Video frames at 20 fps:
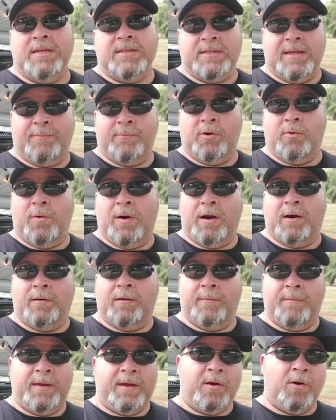Some require
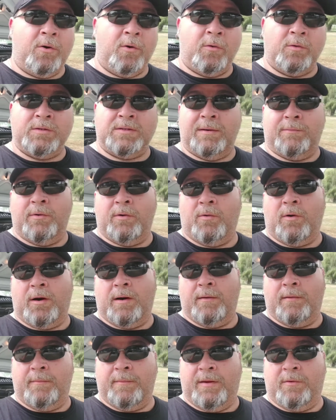them to be cold, some
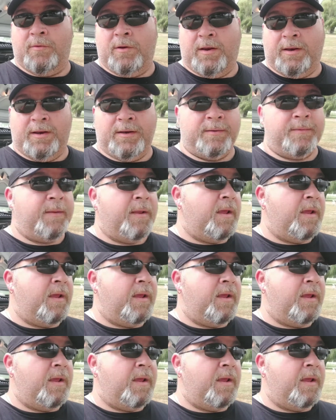require them to be running.